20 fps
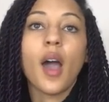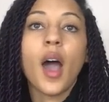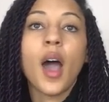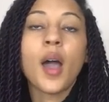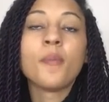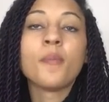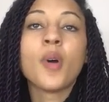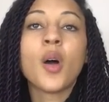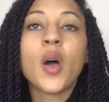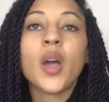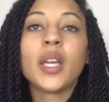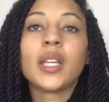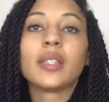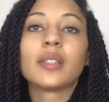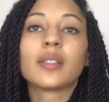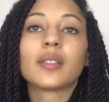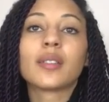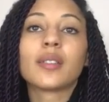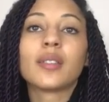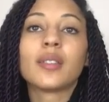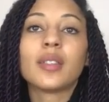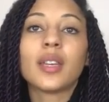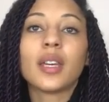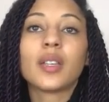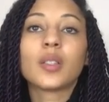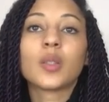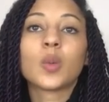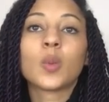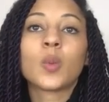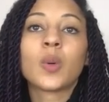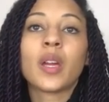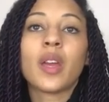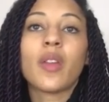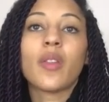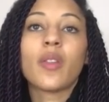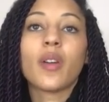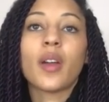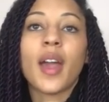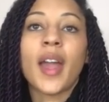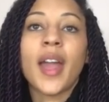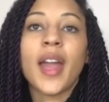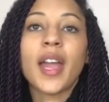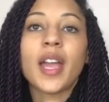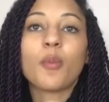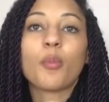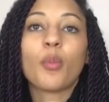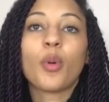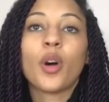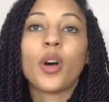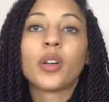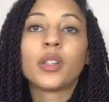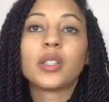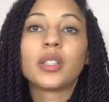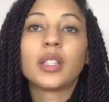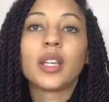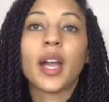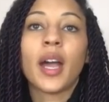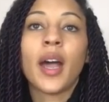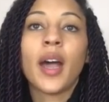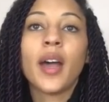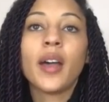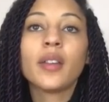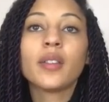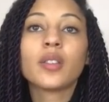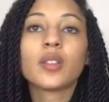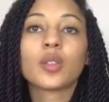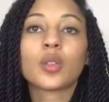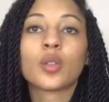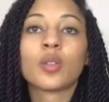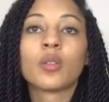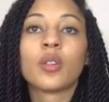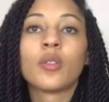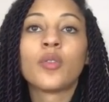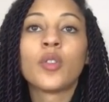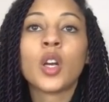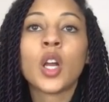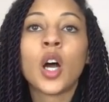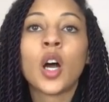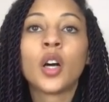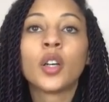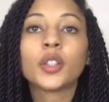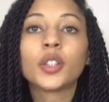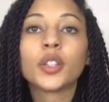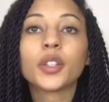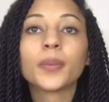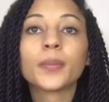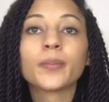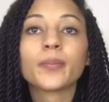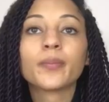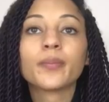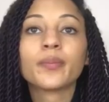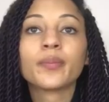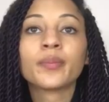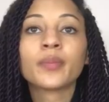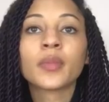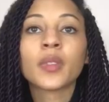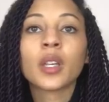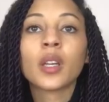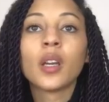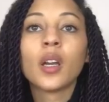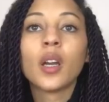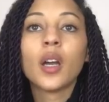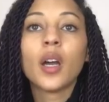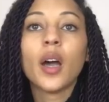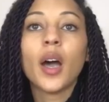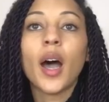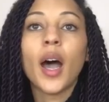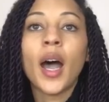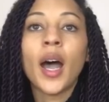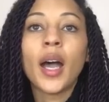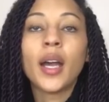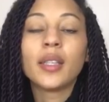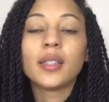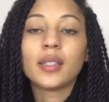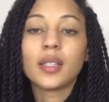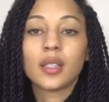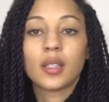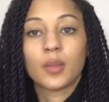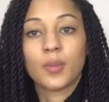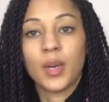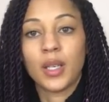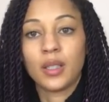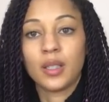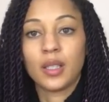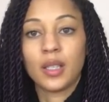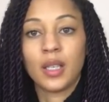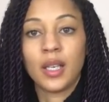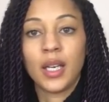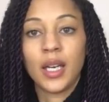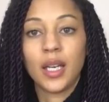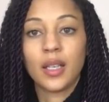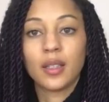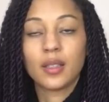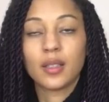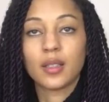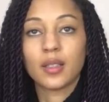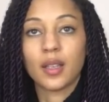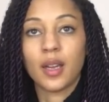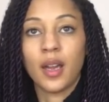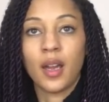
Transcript: I might sit with a podcast or a vlog and dismantle it.